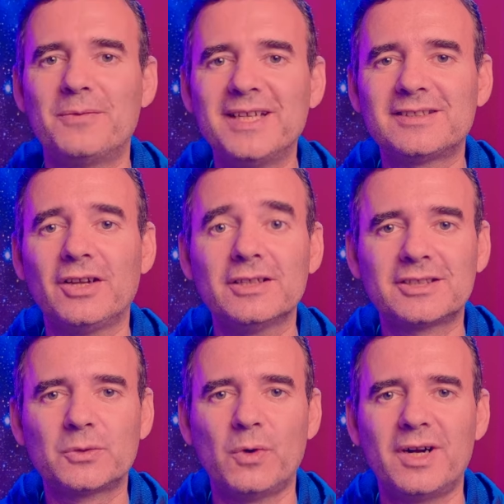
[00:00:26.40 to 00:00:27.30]
the
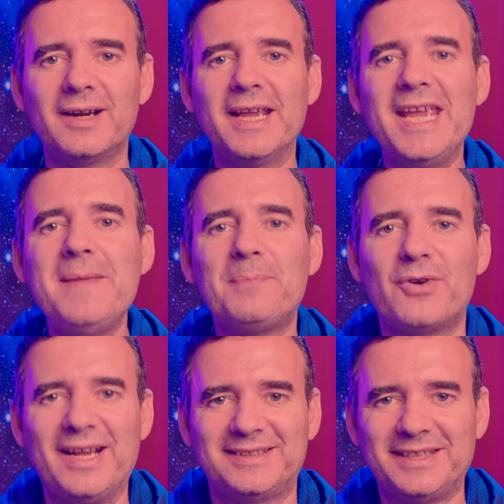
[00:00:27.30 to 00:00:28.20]
results were
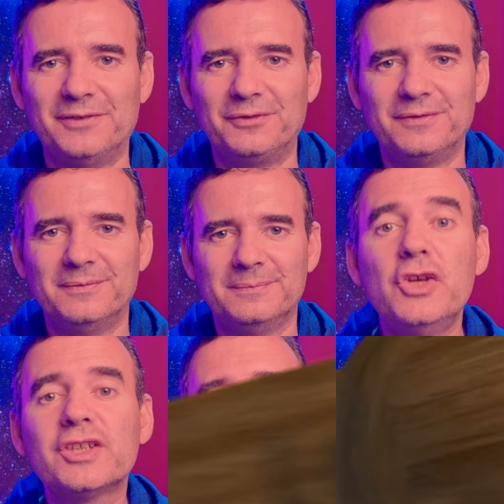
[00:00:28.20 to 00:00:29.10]
impressive.
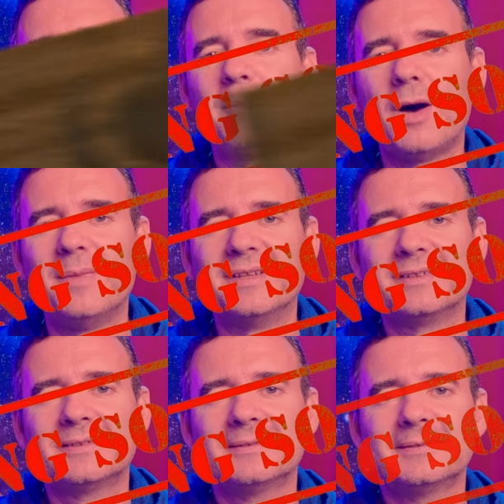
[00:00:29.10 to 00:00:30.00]
You'll see in a
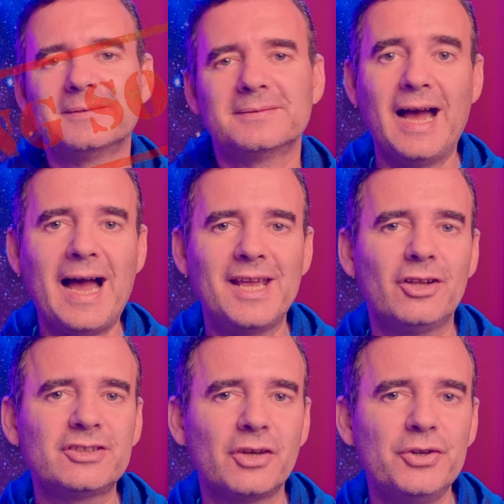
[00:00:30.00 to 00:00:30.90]
moment. I
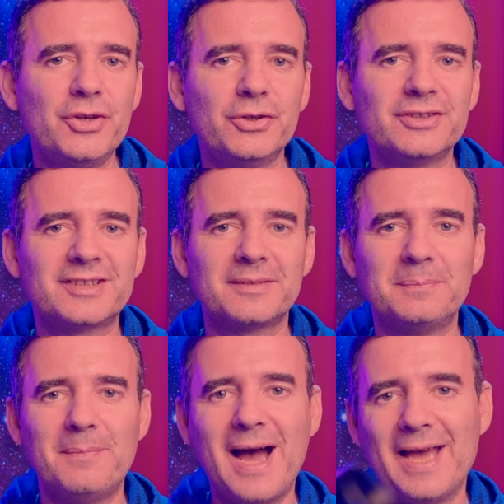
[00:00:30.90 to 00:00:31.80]
also used
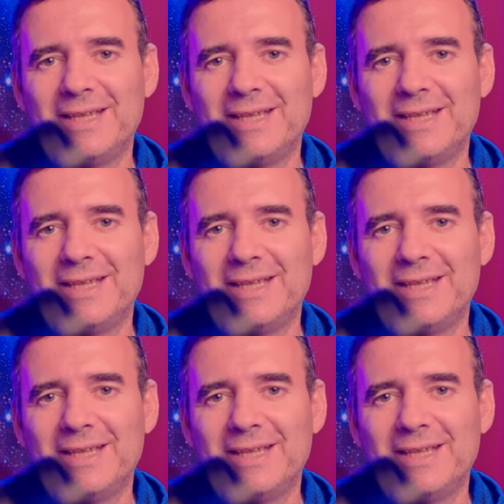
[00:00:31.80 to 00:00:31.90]
my